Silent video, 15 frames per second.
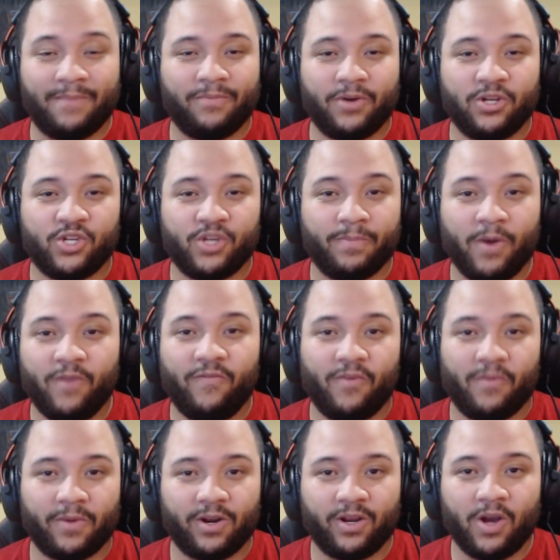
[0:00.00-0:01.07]
I'm pretty sure both of
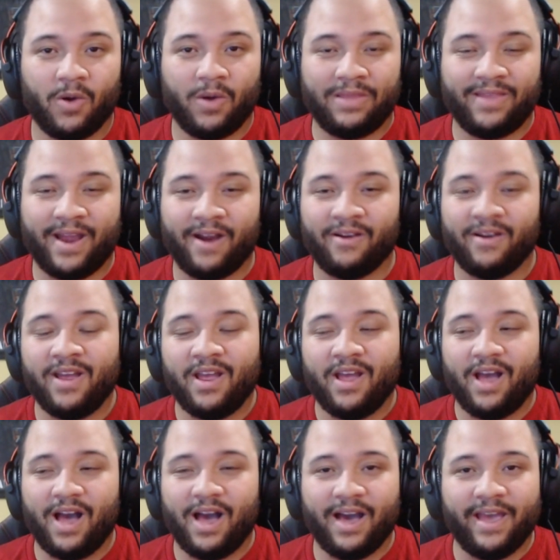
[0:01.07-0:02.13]
them are gonna go in there
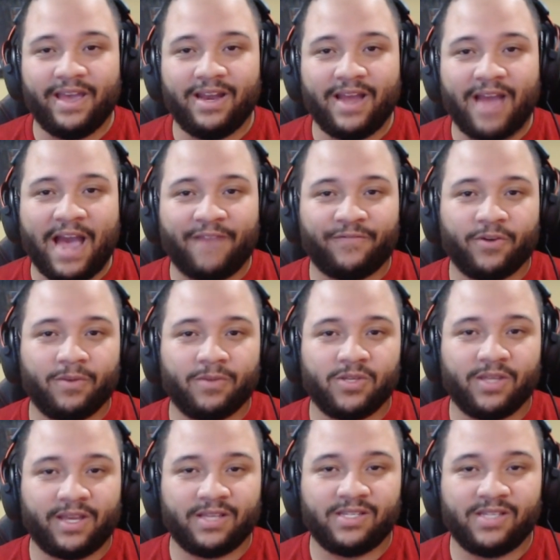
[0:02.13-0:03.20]
after him
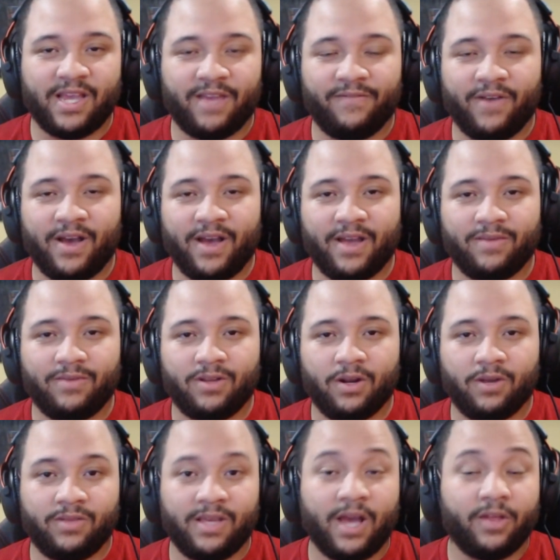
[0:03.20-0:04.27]
so they can save
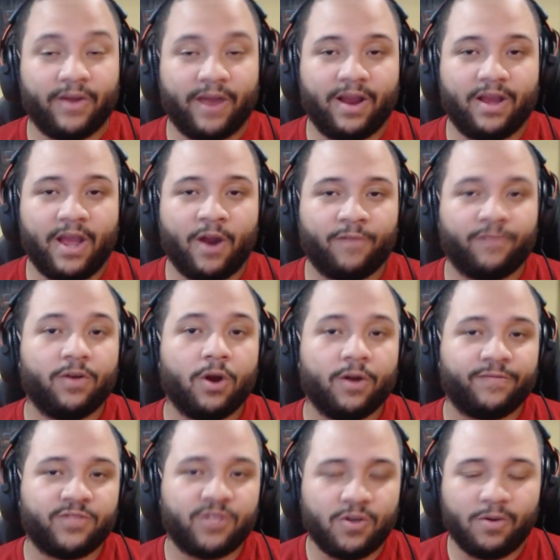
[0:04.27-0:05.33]
the other
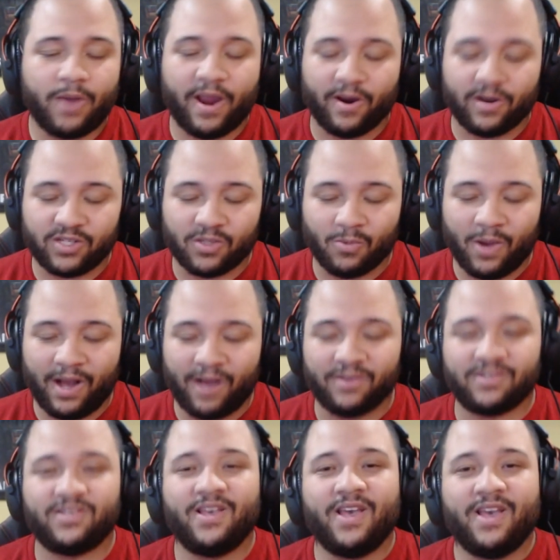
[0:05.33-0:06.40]
Earth 2 Harrison
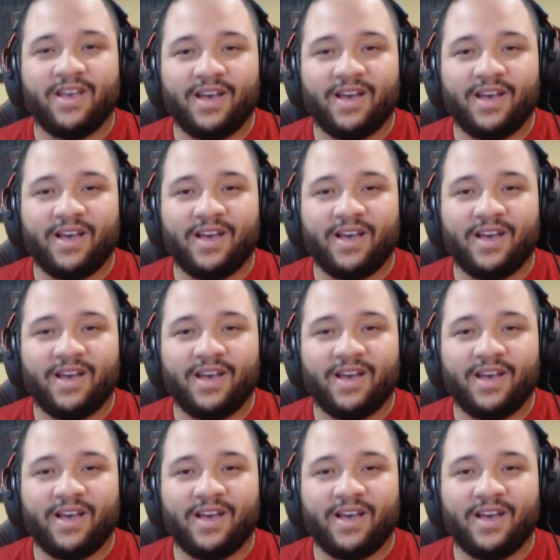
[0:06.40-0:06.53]
Wells.